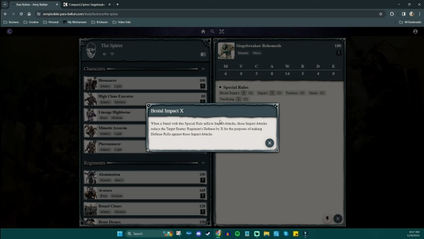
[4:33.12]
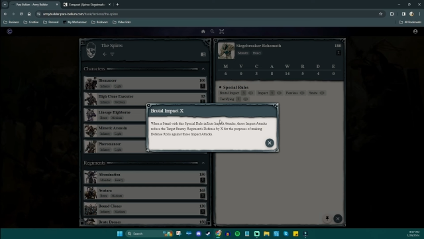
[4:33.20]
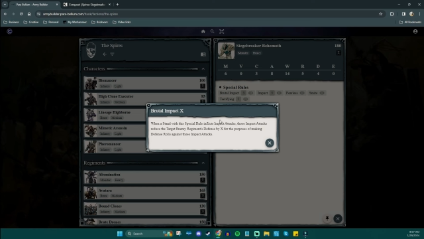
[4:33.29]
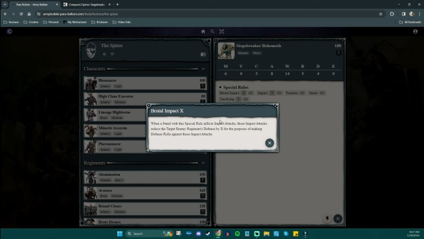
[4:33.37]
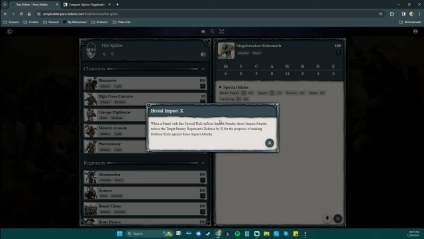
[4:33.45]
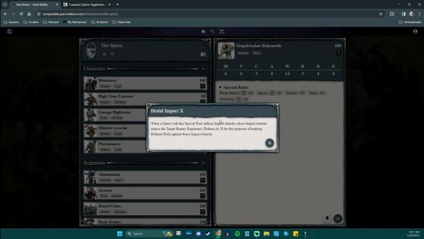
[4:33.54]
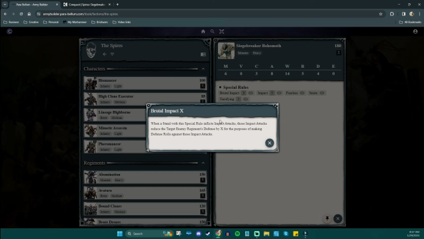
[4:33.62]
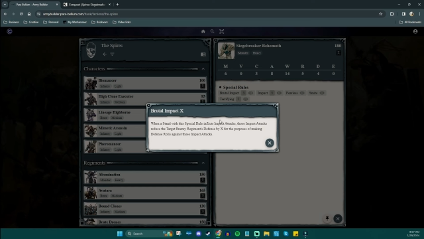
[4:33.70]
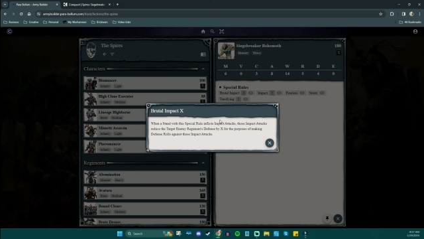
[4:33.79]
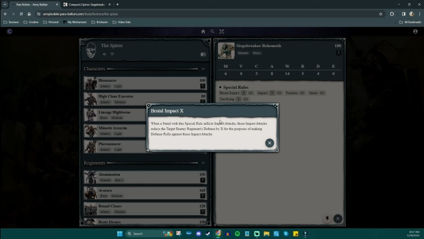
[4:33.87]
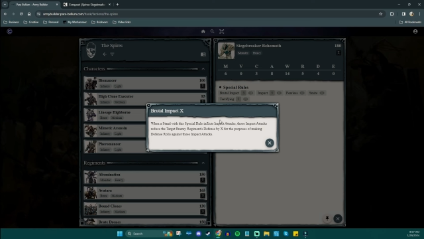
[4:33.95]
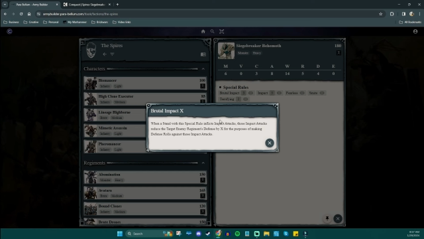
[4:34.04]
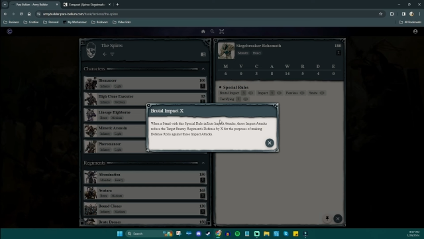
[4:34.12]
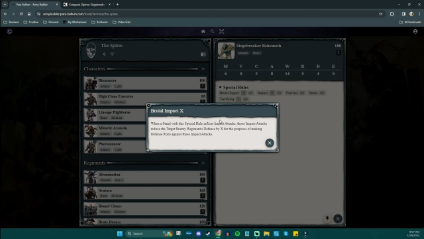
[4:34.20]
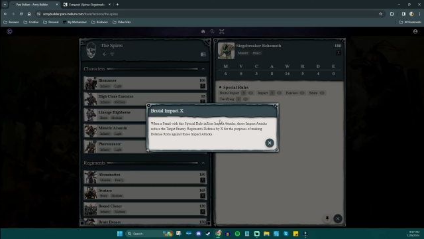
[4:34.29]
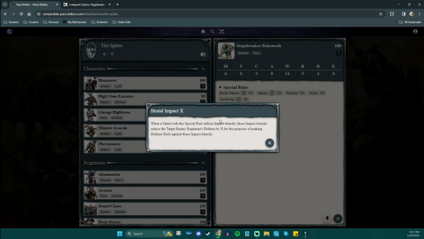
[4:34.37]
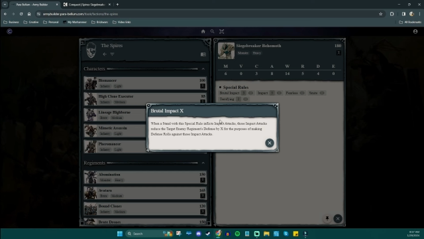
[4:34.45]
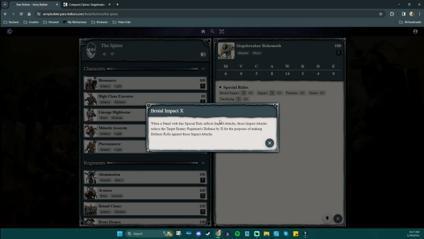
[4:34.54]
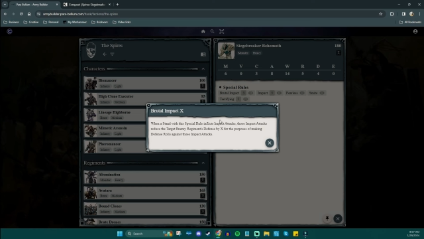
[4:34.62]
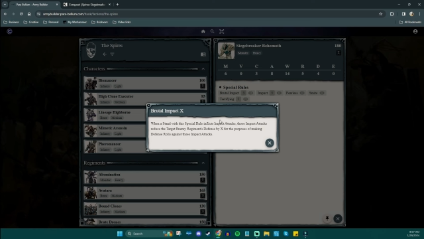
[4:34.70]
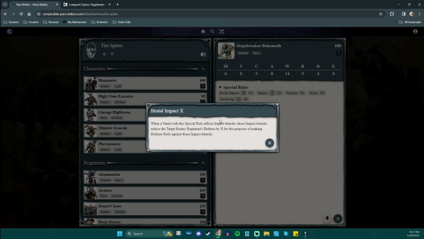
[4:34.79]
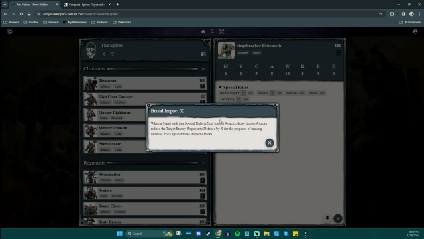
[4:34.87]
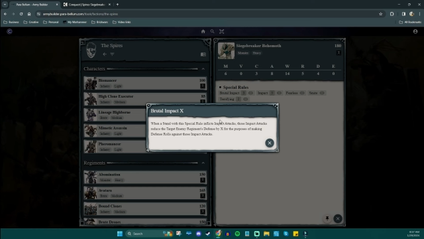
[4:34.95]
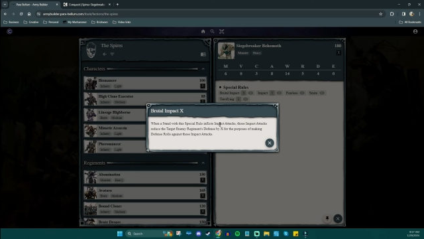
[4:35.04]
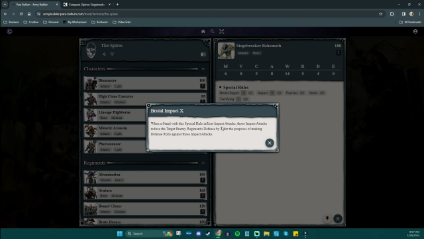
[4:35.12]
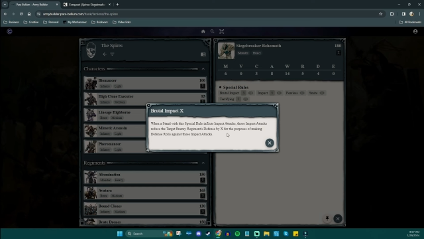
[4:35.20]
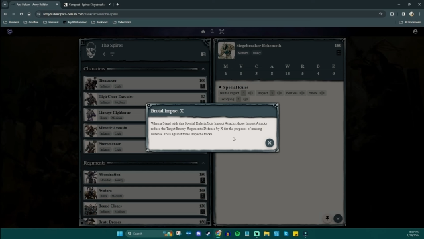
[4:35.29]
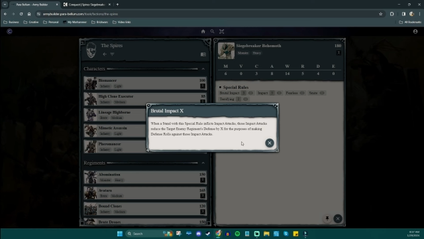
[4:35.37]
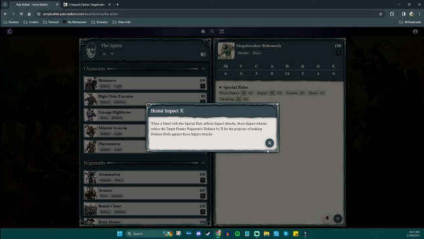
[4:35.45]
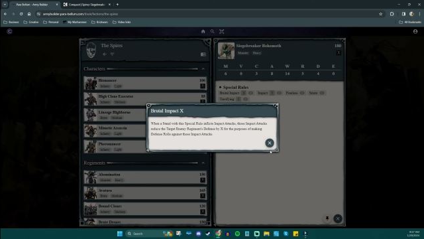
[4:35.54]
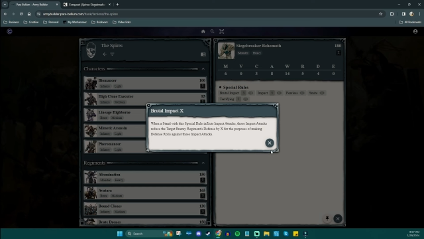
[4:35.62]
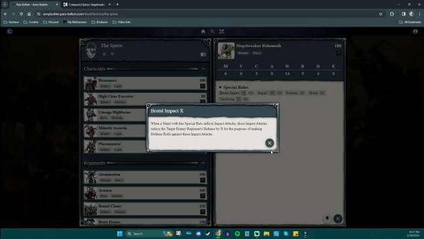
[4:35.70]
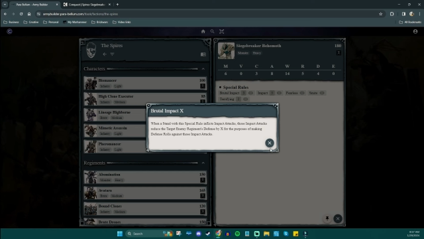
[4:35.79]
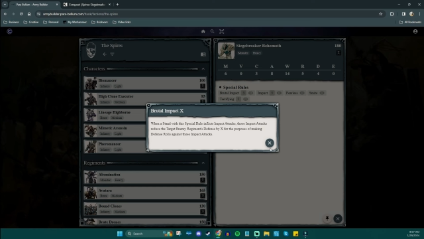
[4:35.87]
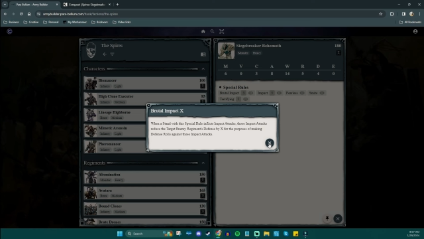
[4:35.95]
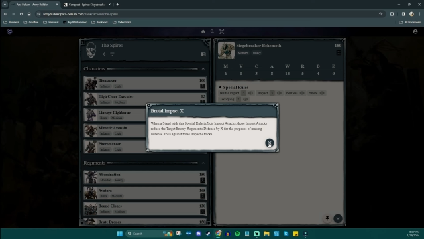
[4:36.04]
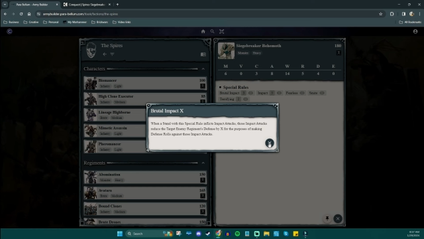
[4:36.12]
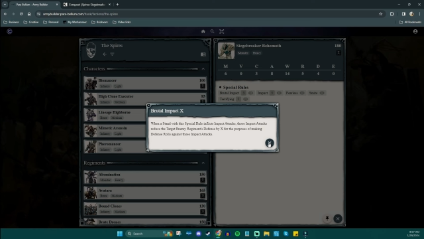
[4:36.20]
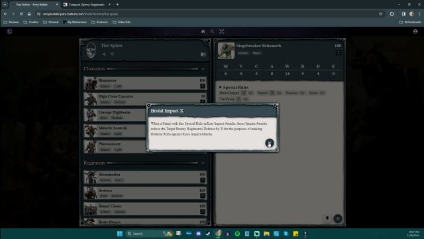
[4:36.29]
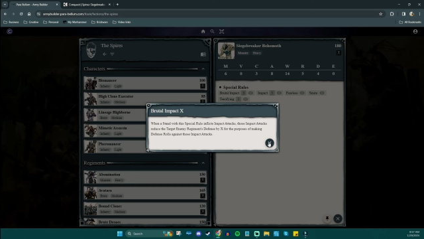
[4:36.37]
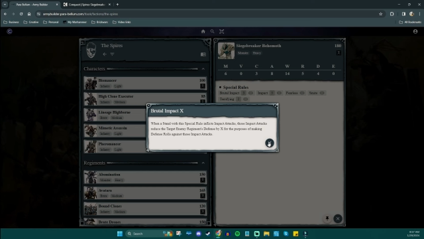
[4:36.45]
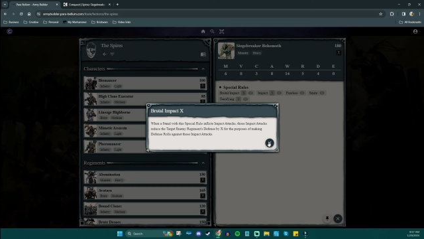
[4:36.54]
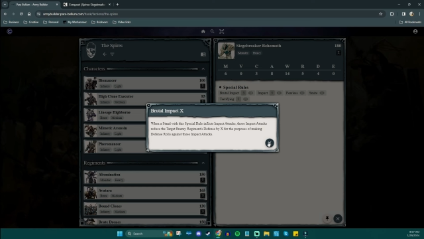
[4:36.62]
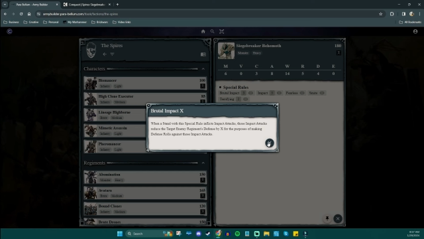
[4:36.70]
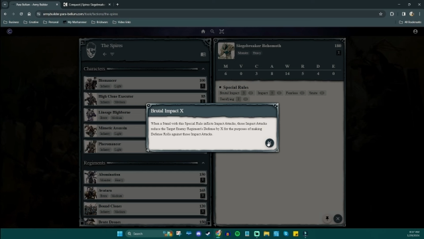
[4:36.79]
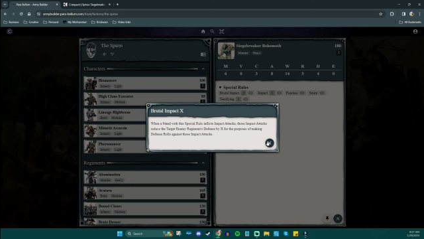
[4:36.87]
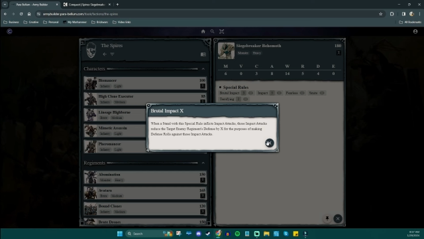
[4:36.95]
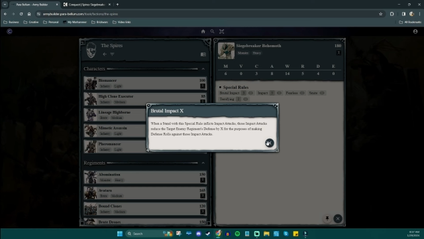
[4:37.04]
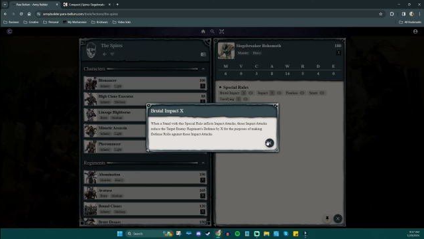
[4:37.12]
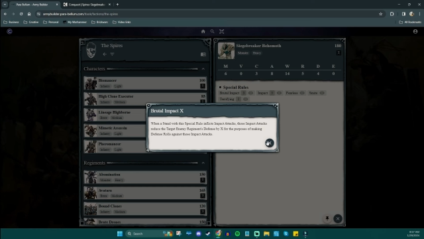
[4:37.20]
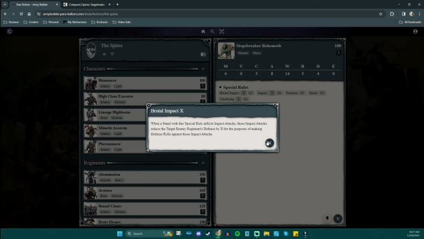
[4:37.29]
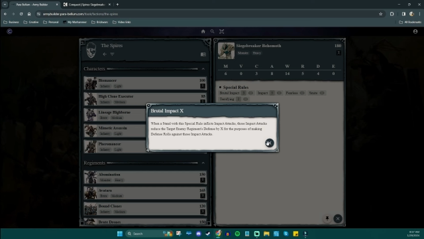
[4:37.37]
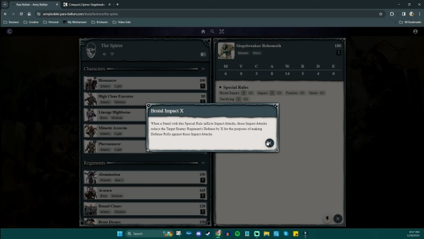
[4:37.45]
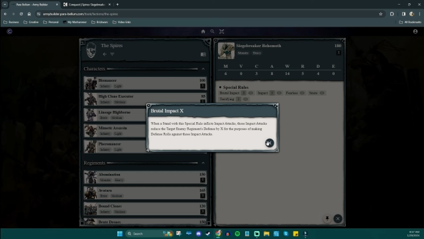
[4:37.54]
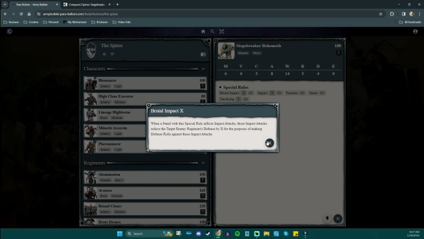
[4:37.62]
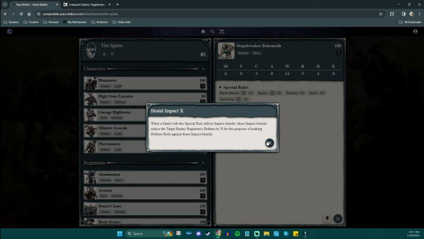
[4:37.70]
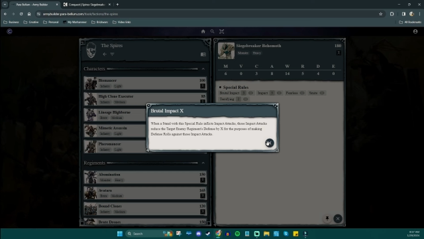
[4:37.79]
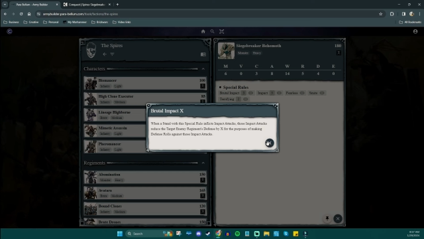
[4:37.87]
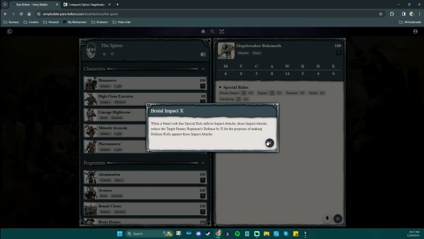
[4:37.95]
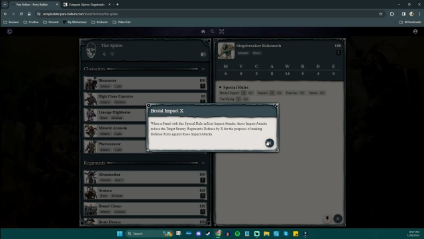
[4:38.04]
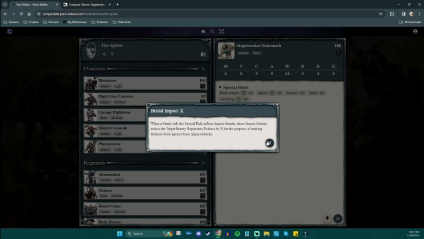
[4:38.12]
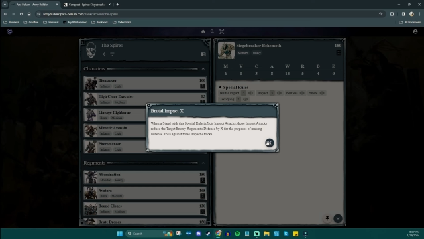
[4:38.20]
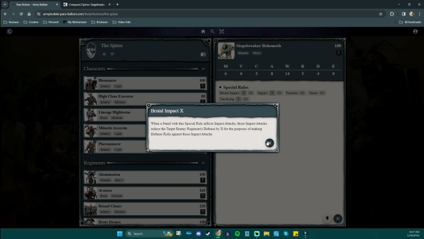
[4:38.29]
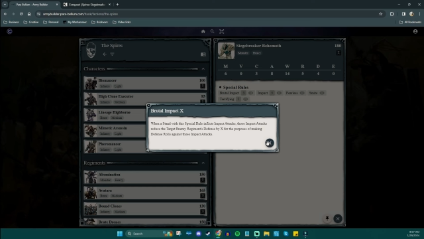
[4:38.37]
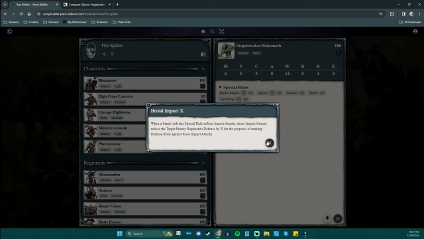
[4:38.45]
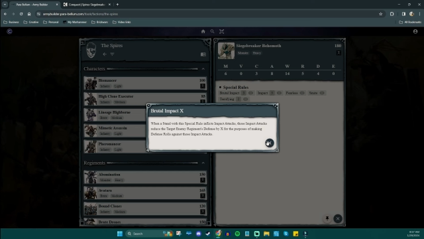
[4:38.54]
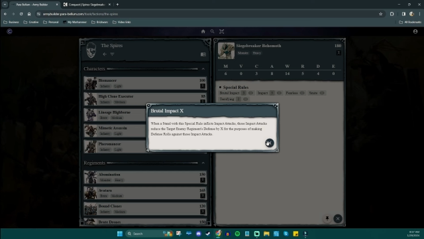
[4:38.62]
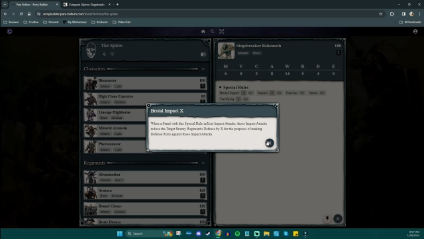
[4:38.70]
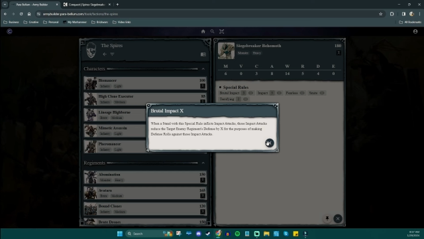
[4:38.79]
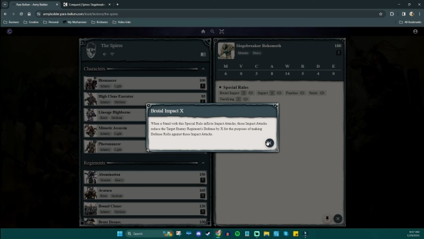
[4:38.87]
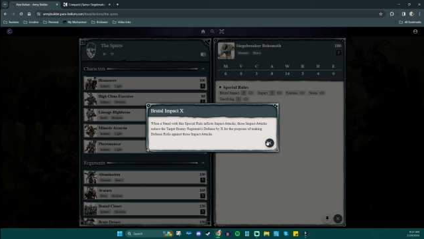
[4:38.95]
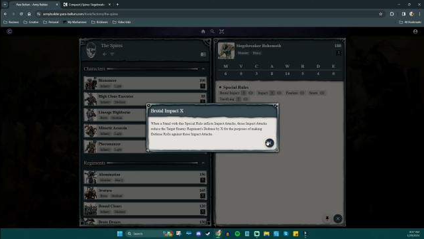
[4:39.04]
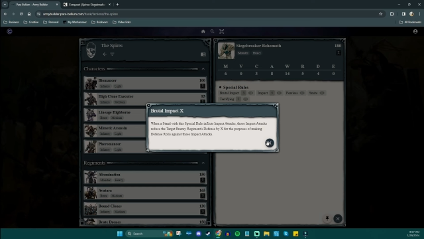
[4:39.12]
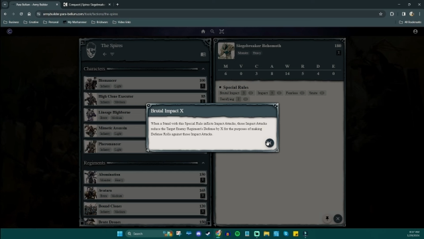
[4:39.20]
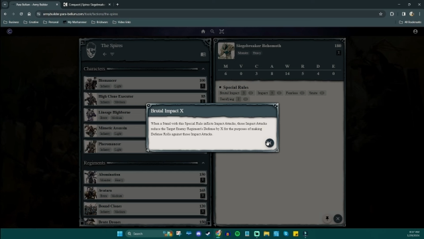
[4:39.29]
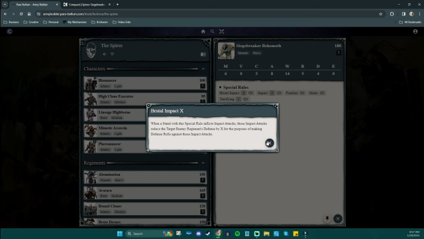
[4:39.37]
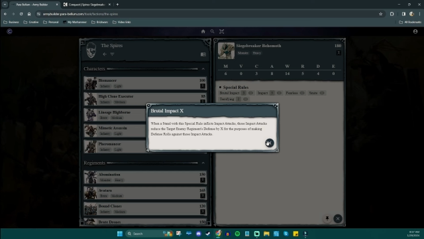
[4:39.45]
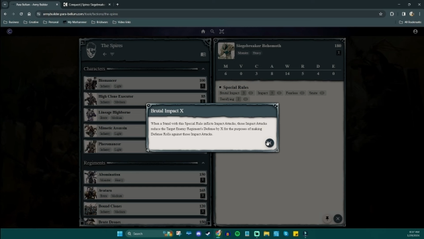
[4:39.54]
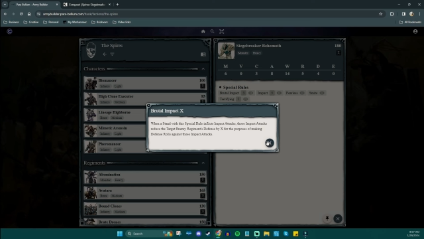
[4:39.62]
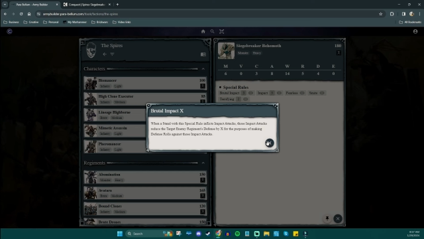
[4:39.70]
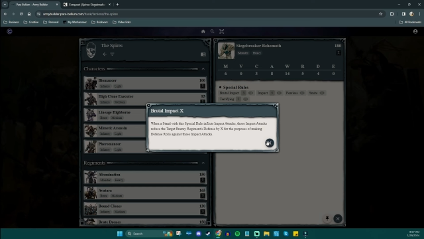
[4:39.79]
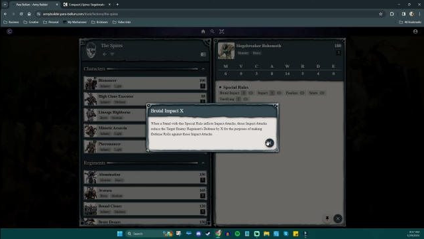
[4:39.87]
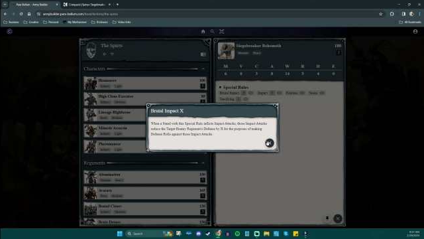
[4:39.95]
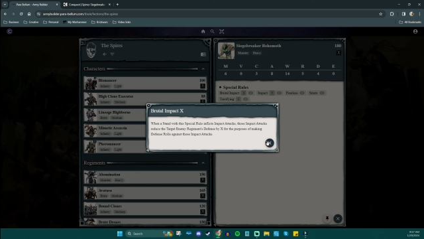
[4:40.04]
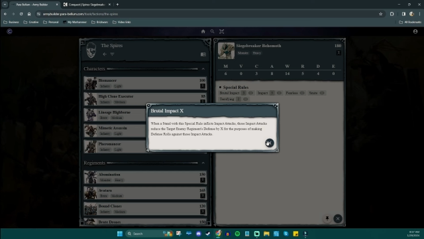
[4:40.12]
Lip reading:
(no speaker visible)